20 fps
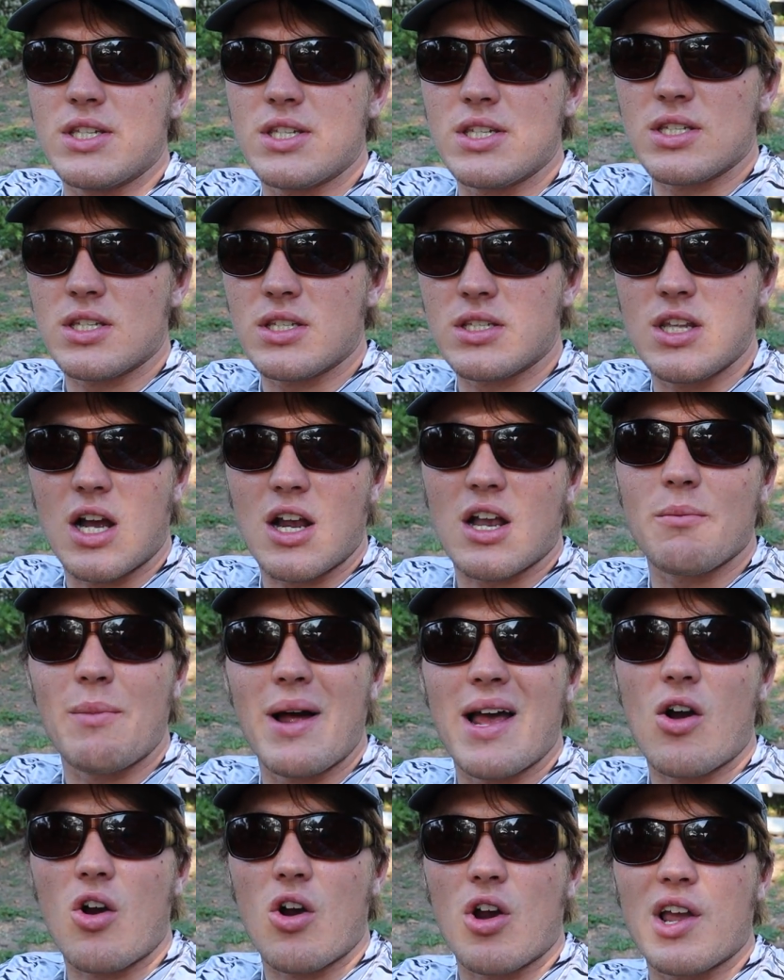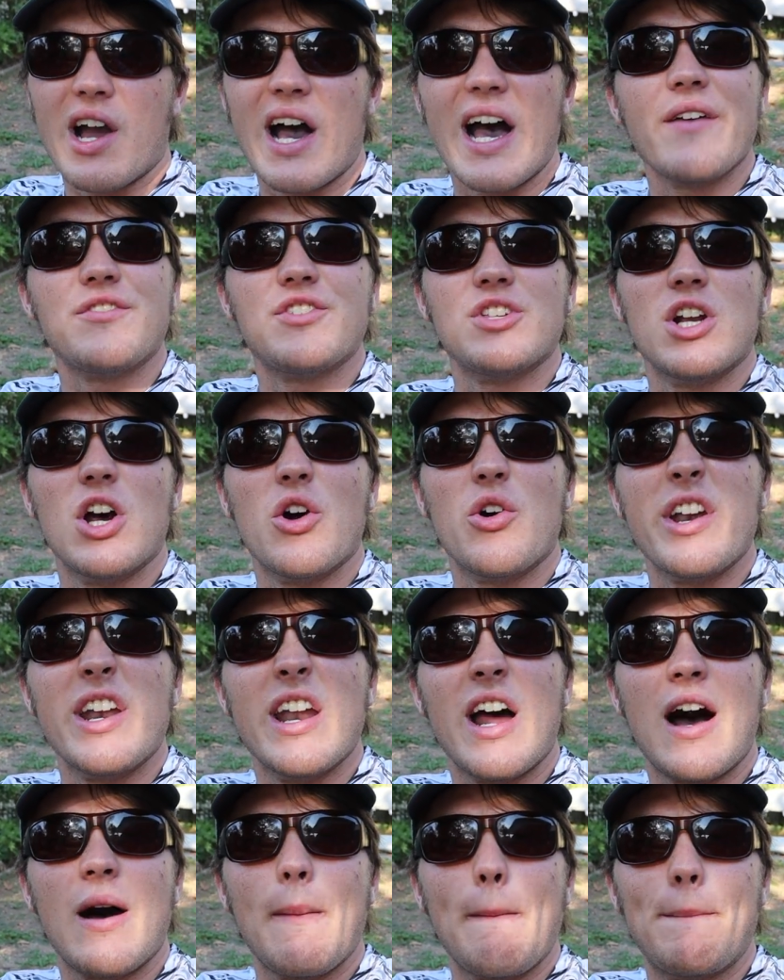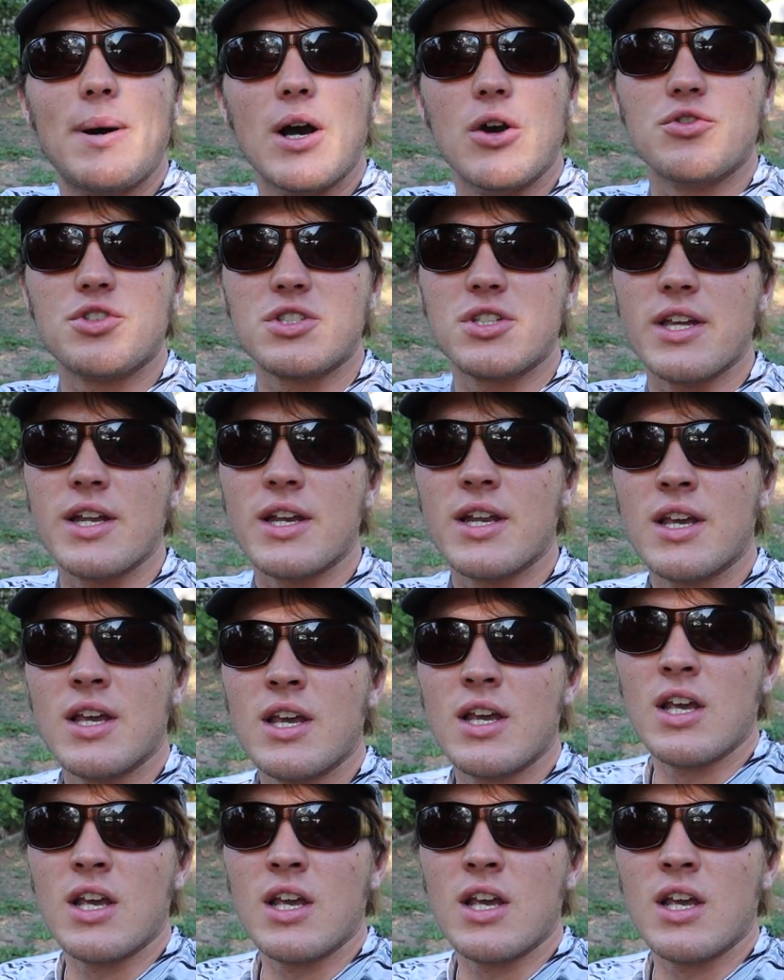stuck in my archives, you know, and not posted.